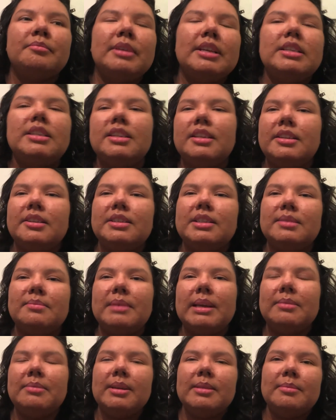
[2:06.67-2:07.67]
and she used
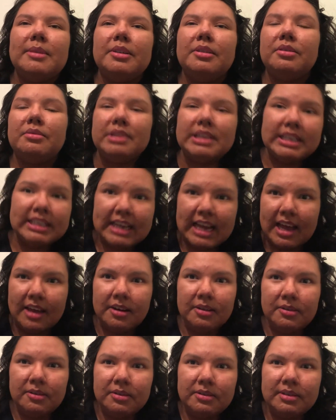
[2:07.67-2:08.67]
maybe about three
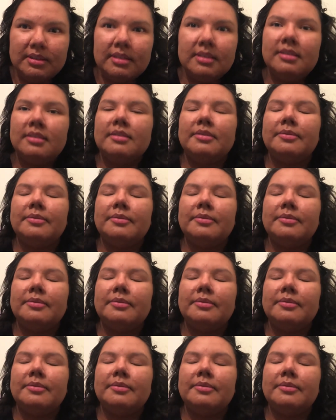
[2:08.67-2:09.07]
shadows.